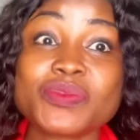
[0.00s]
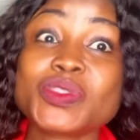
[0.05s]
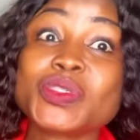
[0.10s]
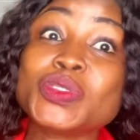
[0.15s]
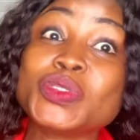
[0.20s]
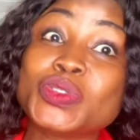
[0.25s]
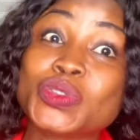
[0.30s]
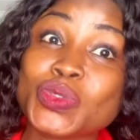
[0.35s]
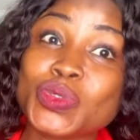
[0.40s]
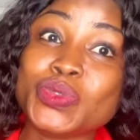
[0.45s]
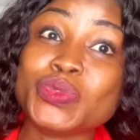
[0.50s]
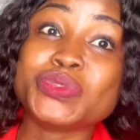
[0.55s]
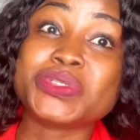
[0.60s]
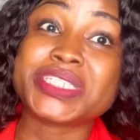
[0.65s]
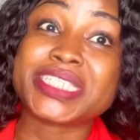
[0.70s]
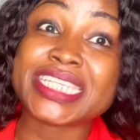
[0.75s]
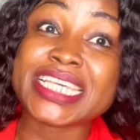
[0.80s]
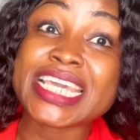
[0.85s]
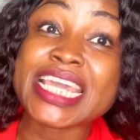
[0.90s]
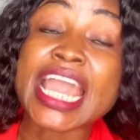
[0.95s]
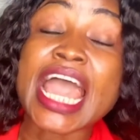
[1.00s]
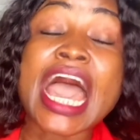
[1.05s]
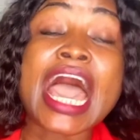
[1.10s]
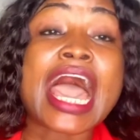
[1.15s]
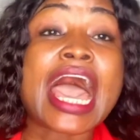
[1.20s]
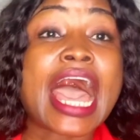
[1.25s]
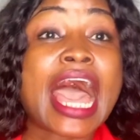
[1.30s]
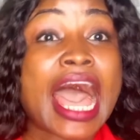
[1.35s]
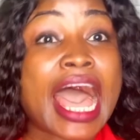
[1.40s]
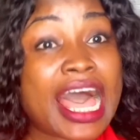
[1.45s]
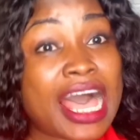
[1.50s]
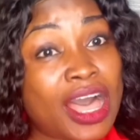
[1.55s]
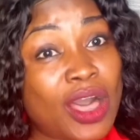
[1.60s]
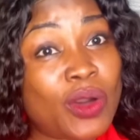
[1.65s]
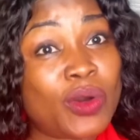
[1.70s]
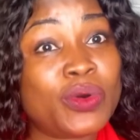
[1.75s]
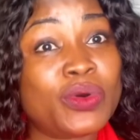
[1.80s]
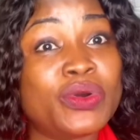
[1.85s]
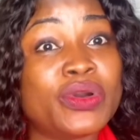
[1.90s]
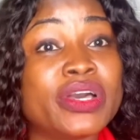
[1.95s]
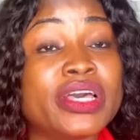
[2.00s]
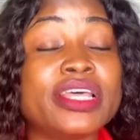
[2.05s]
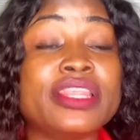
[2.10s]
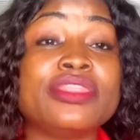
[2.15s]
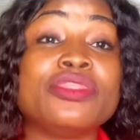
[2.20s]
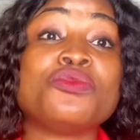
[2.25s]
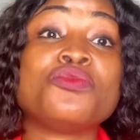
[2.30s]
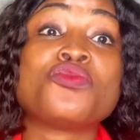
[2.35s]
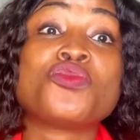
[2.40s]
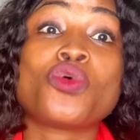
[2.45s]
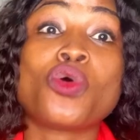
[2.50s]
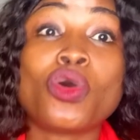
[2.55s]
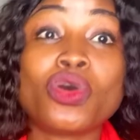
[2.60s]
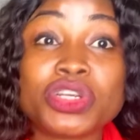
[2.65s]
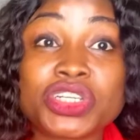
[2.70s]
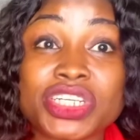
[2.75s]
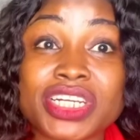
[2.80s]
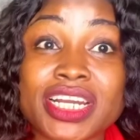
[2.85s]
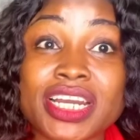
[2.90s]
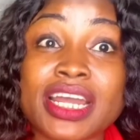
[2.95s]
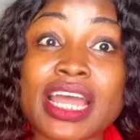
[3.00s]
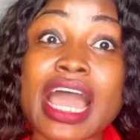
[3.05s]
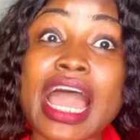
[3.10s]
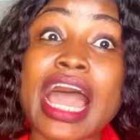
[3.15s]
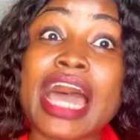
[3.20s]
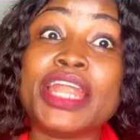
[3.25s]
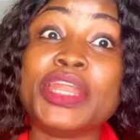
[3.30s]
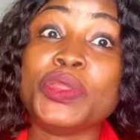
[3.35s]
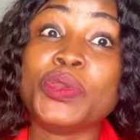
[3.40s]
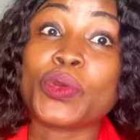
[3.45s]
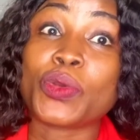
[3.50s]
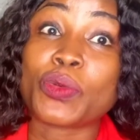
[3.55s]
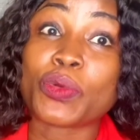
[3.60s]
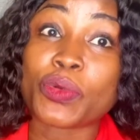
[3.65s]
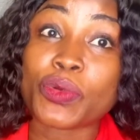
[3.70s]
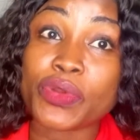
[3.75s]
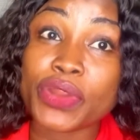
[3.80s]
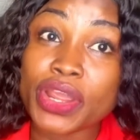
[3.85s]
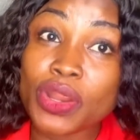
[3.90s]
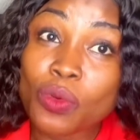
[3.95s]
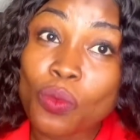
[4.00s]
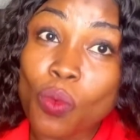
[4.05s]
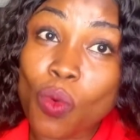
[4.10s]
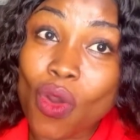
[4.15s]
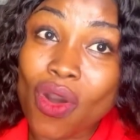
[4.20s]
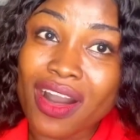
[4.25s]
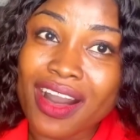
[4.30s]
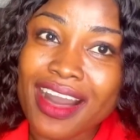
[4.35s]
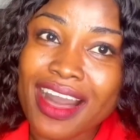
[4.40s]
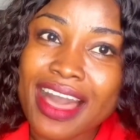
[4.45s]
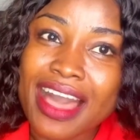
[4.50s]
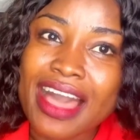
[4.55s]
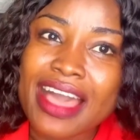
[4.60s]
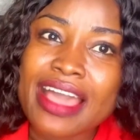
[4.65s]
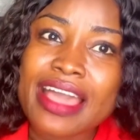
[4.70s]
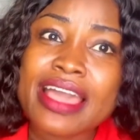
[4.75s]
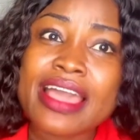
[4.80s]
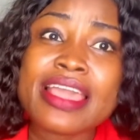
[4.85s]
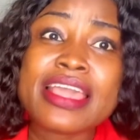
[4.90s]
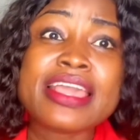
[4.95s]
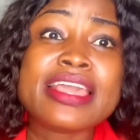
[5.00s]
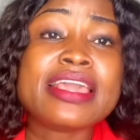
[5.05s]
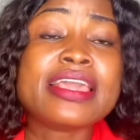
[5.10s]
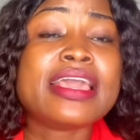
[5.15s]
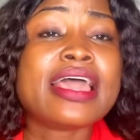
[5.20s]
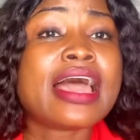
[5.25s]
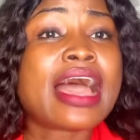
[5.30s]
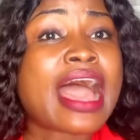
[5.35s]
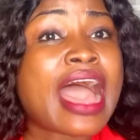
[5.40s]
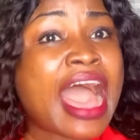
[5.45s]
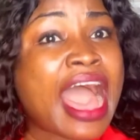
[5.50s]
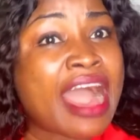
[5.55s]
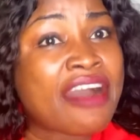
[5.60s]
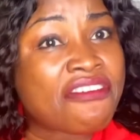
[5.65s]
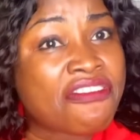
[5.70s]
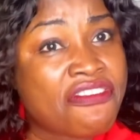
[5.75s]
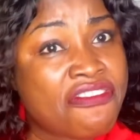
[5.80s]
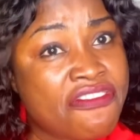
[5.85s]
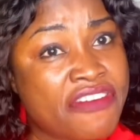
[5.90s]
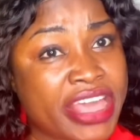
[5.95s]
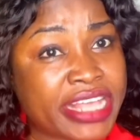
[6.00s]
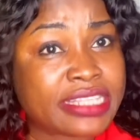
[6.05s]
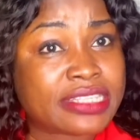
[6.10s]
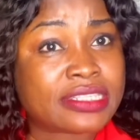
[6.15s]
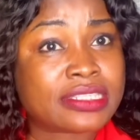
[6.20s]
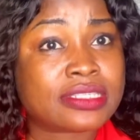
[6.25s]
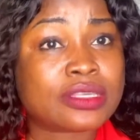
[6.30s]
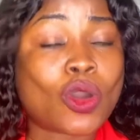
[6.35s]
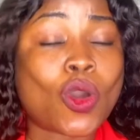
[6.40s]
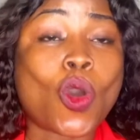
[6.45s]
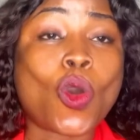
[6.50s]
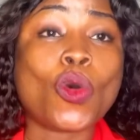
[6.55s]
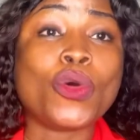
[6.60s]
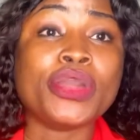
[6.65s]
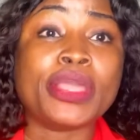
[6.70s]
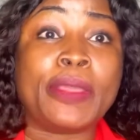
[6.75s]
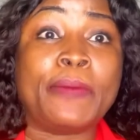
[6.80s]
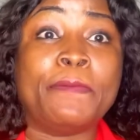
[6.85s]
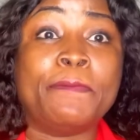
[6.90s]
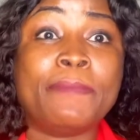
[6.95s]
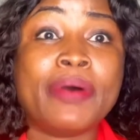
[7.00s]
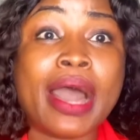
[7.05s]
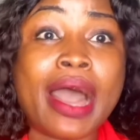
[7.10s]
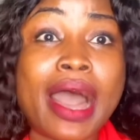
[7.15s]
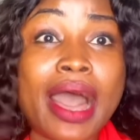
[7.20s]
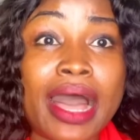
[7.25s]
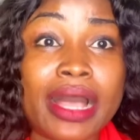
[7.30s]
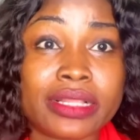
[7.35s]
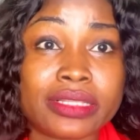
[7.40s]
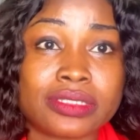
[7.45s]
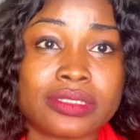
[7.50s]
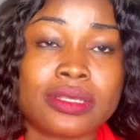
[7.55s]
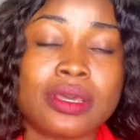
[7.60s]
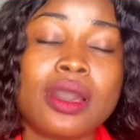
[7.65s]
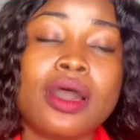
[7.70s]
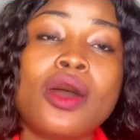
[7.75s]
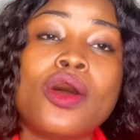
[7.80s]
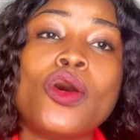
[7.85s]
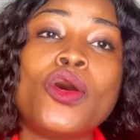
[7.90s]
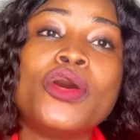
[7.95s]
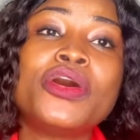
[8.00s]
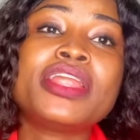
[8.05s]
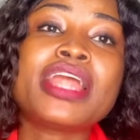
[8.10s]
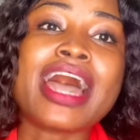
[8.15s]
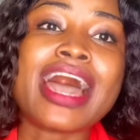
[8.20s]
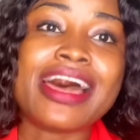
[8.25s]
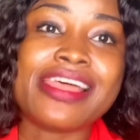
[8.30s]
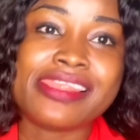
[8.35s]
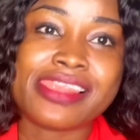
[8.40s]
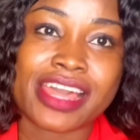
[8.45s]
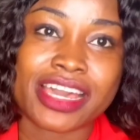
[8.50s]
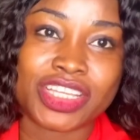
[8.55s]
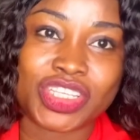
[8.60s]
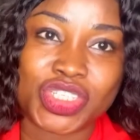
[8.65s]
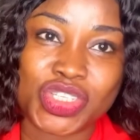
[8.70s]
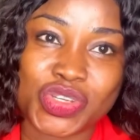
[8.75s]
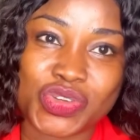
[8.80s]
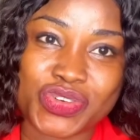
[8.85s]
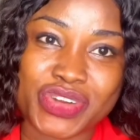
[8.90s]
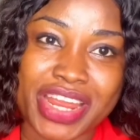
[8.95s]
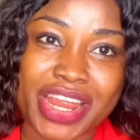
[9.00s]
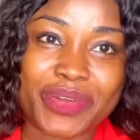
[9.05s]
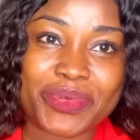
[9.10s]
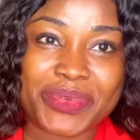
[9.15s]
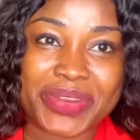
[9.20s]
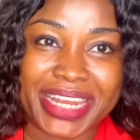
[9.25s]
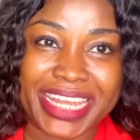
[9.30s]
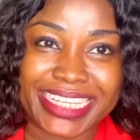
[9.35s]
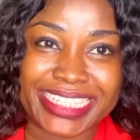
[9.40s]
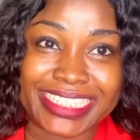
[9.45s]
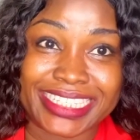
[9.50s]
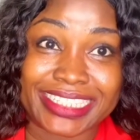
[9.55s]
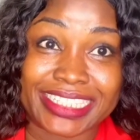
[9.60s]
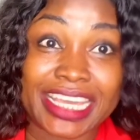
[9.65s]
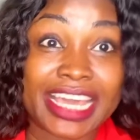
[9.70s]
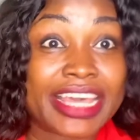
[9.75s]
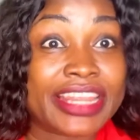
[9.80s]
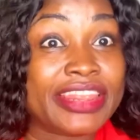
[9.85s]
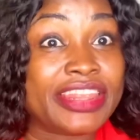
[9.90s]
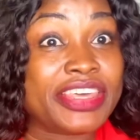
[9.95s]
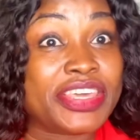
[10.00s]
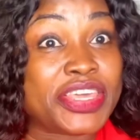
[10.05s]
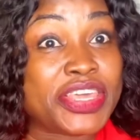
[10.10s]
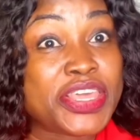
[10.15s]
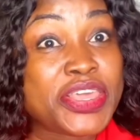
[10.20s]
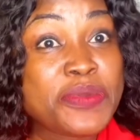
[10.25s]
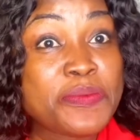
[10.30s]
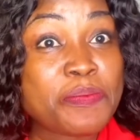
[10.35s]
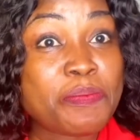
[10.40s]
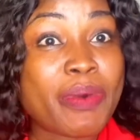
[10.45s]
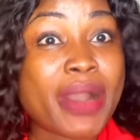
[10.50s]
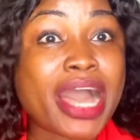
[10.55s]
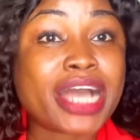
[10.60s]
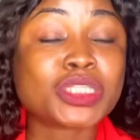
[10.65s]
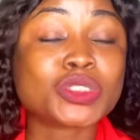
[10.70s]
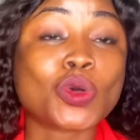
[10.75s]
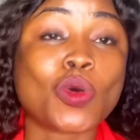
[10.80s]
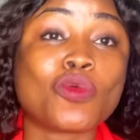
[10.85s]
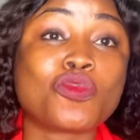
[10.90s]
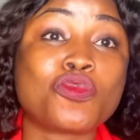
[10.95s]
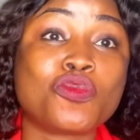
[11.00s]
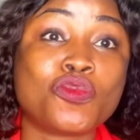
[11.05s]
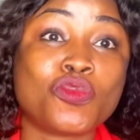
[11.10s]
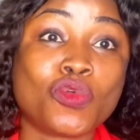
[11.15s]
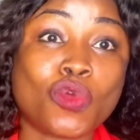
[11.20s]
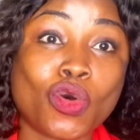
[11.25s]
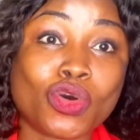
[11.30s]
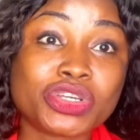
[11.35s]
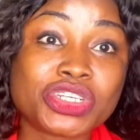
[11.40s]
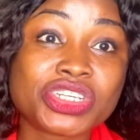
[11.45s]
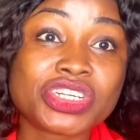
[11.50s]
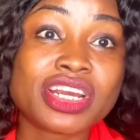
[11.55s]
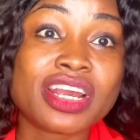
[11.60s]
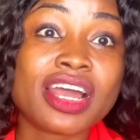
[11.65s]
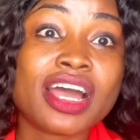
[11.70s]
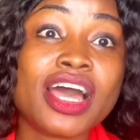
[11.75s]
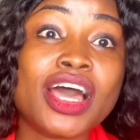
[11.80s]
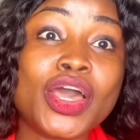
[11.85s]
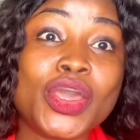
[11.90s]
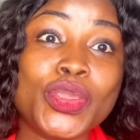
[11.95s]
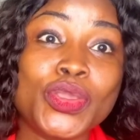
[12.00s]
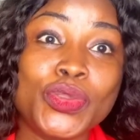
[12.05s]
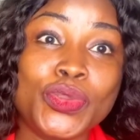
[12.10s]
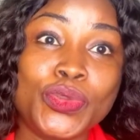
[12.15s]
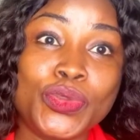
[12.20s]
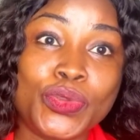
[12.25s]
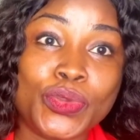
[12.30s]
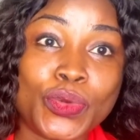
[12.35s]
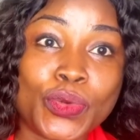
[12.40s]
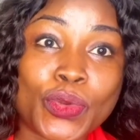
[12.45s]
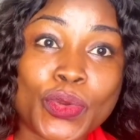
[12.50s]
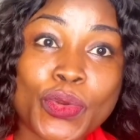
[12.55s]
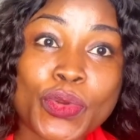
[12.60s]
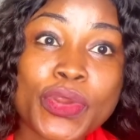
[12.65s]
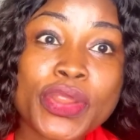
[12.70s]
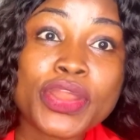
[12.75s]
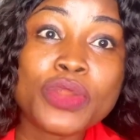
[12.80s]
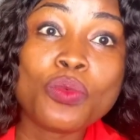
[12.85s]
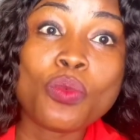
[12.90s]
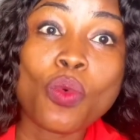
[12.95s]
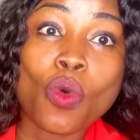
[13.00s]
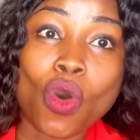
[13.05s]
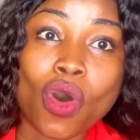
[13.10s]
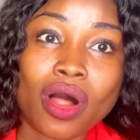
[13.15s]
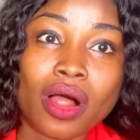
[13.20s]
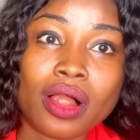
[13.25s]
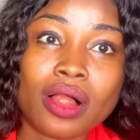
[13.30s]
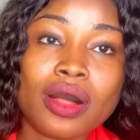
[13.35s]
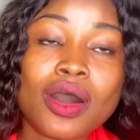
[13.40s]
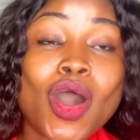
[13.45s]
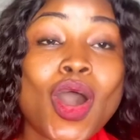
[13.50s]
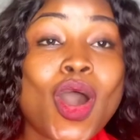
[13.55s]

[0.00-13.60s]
So you see how Russia and Ukraine war affects or impacts on a Nigeria real estate. The impact of Russia-Ukraine war